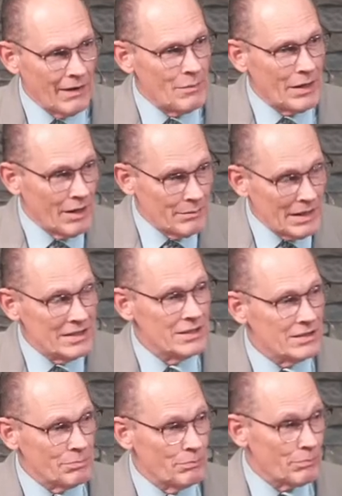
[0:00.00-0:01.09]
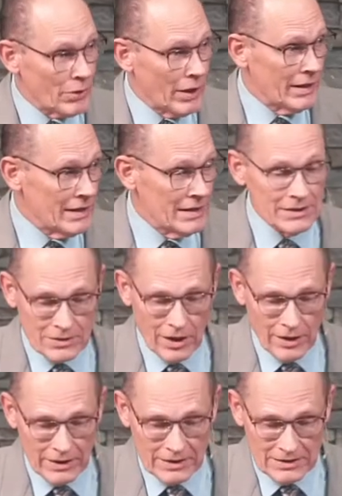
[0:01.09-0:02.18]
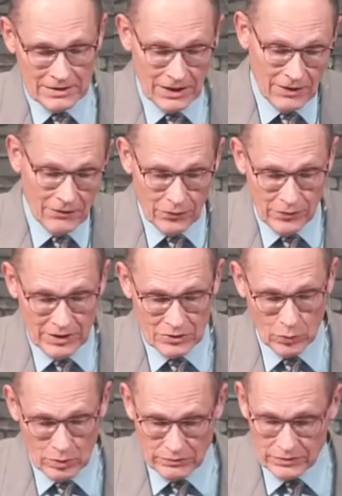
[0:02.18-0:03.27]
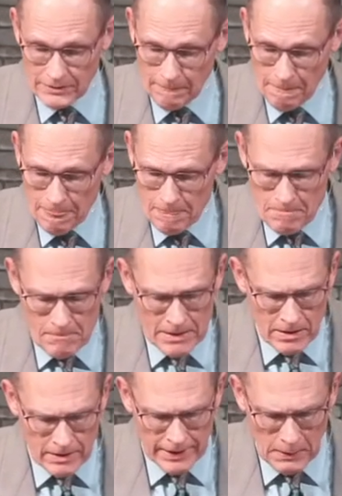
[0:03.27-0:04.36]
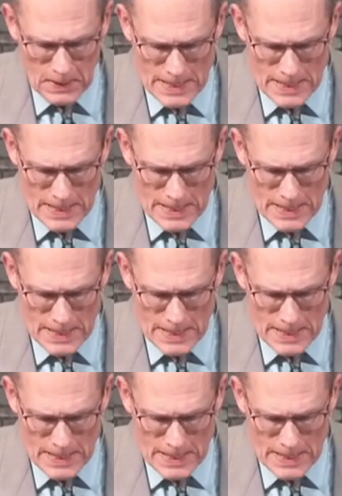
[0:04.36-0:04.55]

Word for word: become easy prey, easy targets for these wolves. Now,